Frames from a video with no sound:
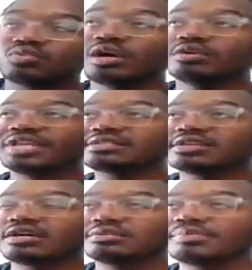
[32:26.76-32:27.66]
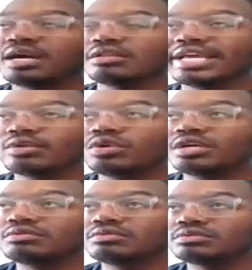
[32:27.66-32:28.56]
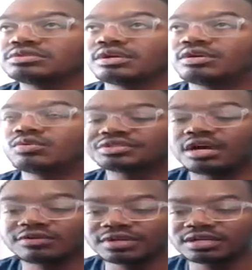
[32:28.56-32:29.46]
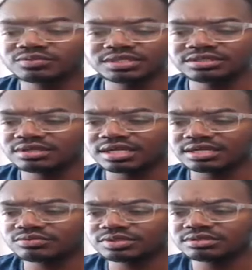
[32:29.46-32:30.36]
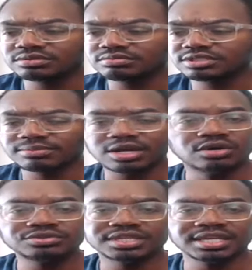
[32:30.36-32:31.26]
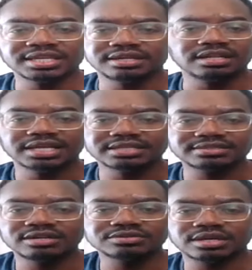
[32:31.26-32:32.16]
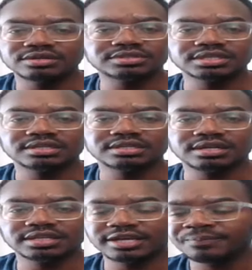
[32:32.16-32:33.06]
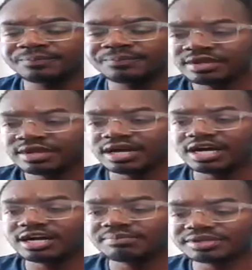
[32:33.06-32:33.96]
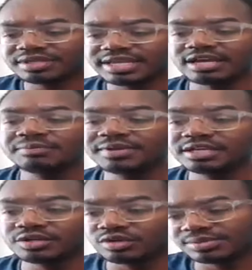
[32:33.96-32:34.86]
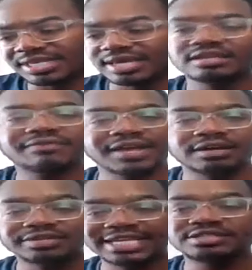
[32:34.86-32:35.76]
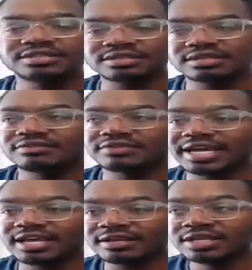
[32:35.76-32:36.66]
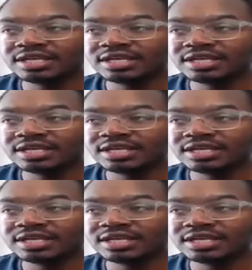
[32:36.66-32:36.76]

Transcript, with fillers: Well, that talks about like what you know what's offered because we you know we do some coaching and all that, sales coaching and all that. Uh, but the accountability group is kind of the foundation of that.